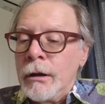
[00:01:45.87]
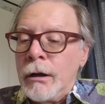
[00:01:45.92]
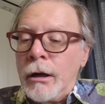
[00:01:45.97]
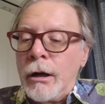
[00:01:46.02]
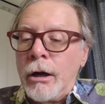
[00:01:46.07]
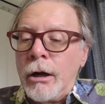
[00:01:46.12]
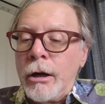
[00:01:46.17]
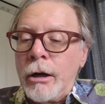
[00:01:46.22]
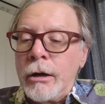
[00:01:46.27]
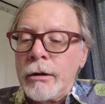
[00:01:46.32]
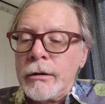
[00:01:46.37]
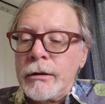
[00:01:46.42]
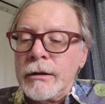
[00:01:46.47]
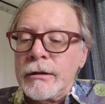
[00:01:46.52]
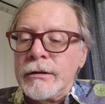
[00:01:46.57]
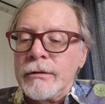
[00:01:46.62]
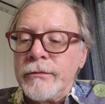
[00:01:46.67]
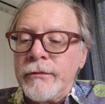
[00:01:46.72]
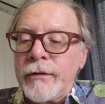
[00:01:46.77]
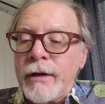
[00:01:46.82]
A heart
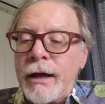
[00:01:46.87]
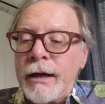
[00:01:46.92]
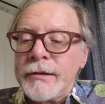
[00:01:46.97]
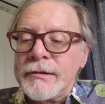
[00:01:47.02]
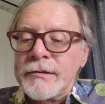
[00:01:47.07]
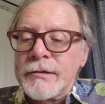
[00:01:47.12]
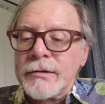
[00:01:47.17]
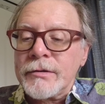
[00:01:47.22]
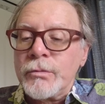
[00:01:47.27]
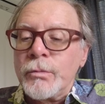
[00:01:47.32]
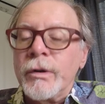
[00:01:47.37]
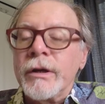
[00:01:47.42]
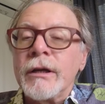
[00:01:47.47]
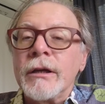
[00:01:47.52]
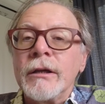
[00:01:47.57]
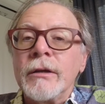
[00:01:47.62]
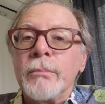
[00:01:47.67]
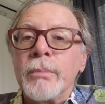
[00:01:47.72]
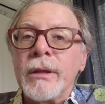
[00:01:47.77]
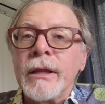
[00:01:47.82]
that devises
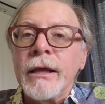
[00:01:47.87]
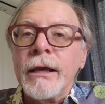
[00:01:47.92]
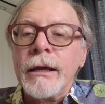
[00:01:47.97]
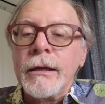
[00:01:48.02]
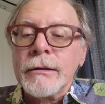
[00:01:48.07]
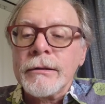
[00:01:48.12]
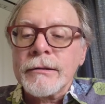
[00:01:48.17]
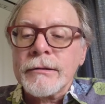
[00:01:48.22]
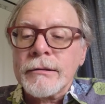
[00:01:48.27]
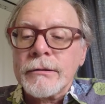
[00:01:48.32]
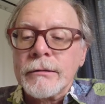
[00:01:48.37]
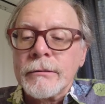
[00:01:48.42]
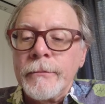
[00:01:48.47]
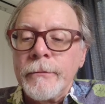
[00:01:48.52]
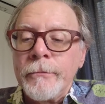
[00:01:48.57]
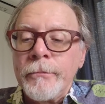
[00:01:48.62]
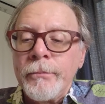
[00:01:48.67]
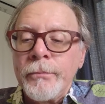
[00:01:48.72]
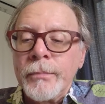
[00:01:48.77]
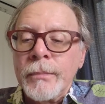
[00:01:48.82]
wicked plans,
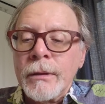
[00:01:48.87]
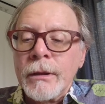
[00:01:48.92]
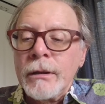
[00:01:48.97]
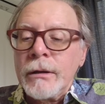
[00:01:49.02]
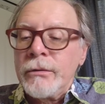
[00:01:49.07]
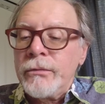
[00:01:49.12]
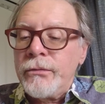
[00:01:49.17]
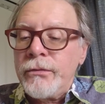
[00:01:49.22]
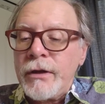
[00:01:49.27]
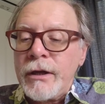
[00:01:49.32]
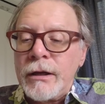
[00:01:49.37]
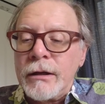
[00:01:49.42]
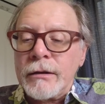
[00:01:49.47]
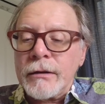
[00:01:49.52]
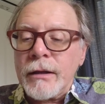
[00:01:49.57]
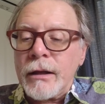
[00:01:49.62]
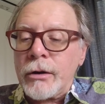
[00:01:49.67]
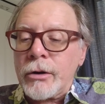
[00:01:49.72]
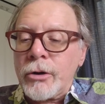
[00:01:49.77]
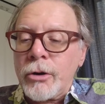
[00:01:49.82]

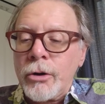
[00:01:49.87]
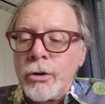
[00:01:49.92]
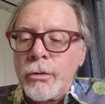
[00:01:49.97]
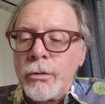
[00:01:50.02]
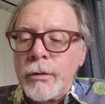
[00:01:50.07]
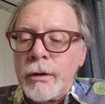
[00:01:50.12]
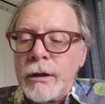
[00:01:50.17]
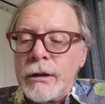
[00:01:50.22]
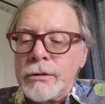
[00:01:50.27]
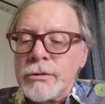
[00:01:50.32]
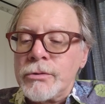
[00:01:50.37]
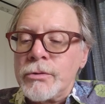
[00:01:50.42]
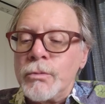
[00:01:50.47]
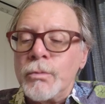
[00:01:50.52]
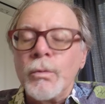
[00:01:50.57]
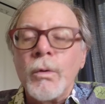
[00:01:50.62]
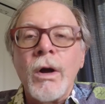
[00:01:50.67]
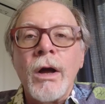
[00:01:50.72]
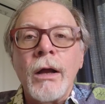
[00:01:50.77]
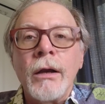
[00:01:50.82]
feet that hurry to
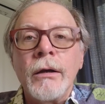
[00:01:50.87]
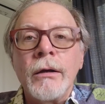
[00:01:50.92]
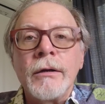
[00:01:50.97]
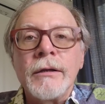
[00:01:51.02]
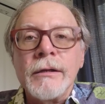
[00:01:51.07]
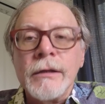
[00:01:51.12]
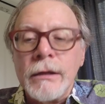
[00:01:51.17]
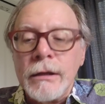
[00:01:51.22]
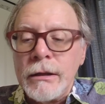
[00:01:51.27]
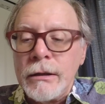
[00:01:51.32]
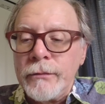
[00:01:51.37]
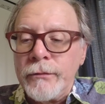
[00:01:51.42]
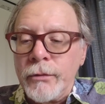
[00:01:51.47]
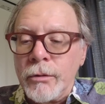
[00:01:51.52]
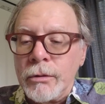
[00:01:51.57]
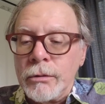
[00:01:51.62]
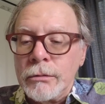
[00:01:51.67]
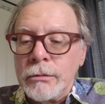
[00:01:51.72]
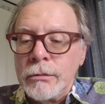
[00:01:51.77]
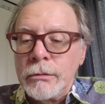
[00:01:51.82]
run to
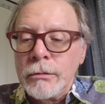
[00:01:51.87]
evil,